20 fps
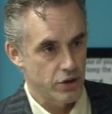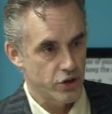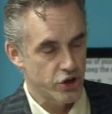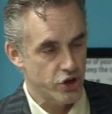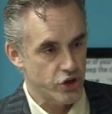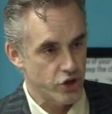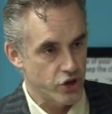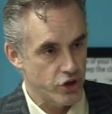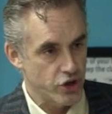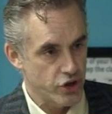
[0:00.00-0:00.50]

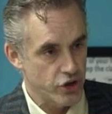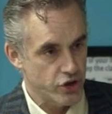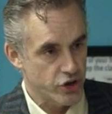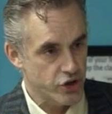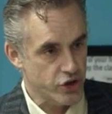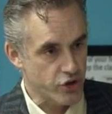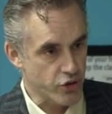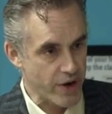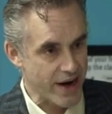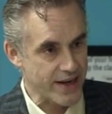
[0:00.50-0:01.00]

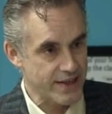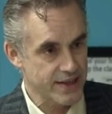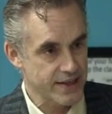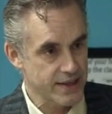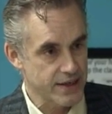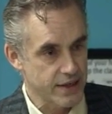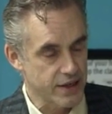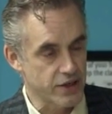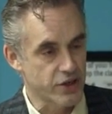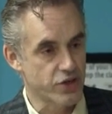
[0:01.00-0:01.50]

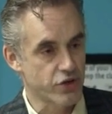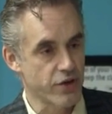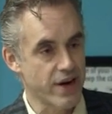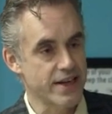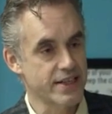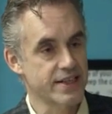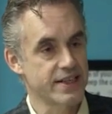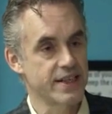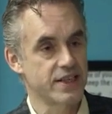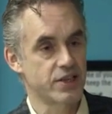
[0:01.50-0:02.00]
stress, the
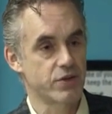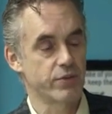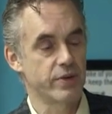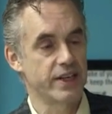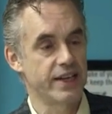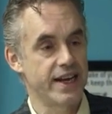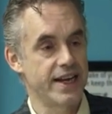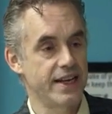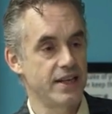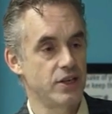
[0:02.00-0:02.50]
stress that's
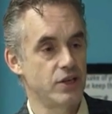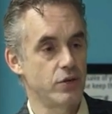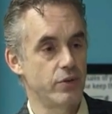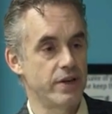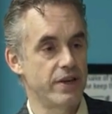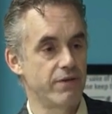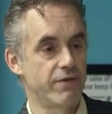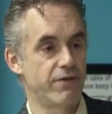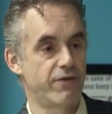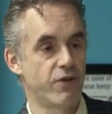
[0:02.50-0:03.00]
related to
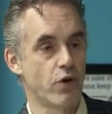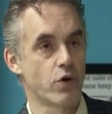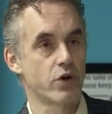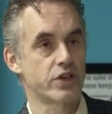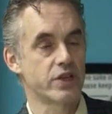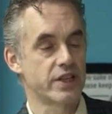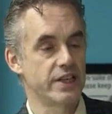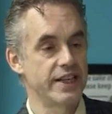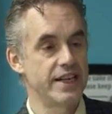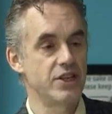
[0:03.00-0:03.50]

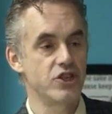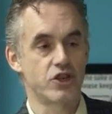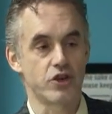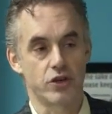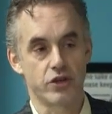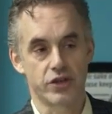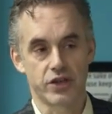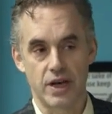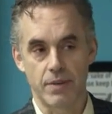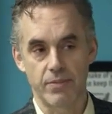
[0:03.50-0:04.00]
enforced
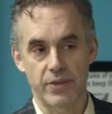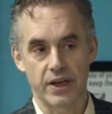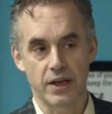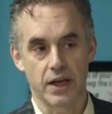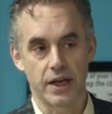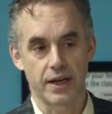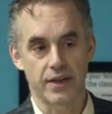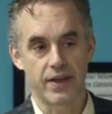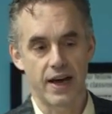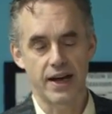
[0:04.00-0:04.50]
leisure, something
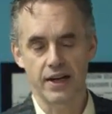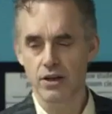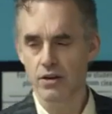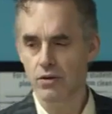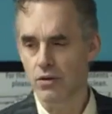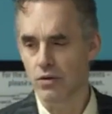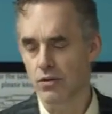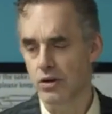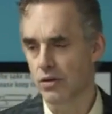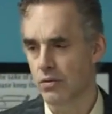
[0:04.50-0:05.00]
like that. You
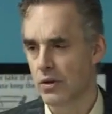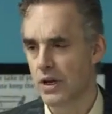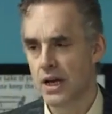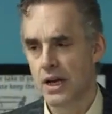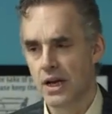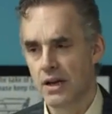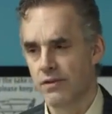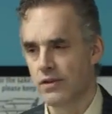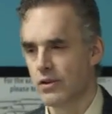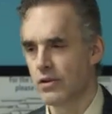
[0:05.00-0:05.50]
know,
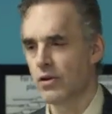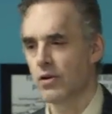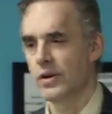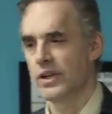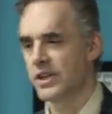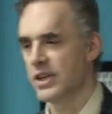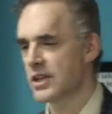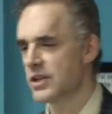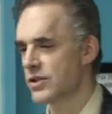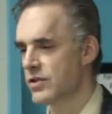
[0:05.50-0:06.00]
if you know
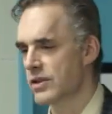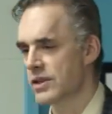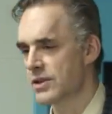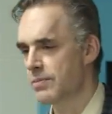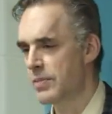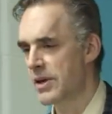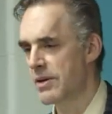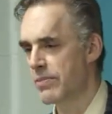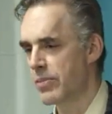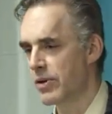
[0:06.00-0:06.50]
industrious
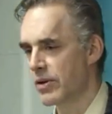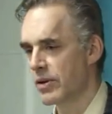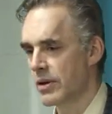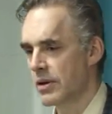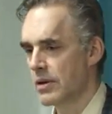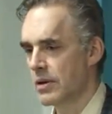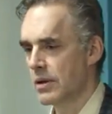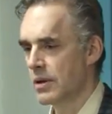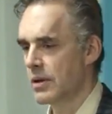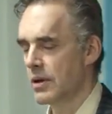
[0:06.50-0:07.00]
people,
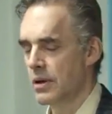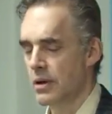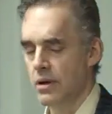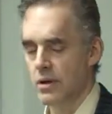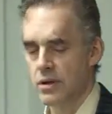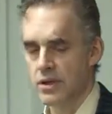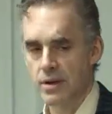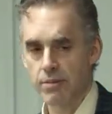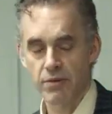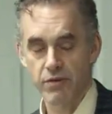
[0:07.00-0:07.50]

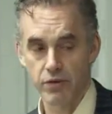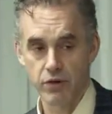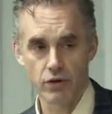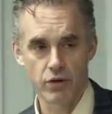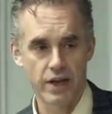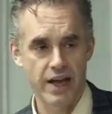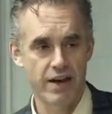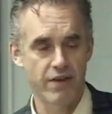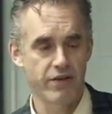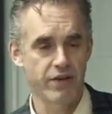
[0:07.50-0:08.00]
some of you
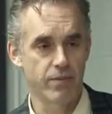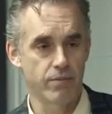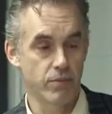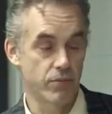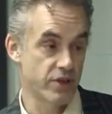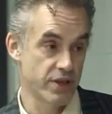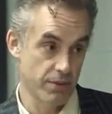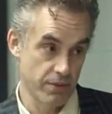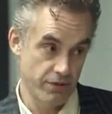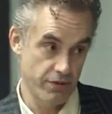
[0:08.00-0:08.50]
will have
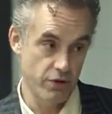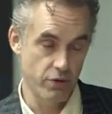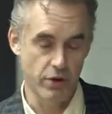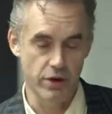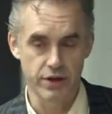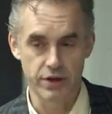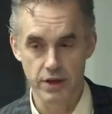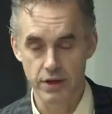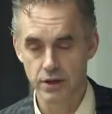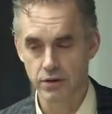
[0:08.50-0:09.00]

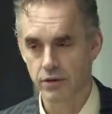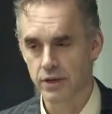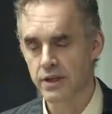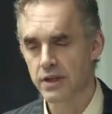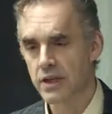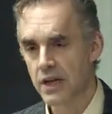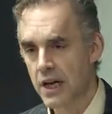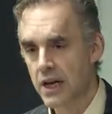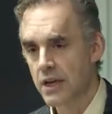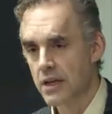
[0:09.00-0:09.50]

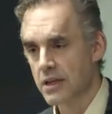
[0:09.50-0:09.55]
industrious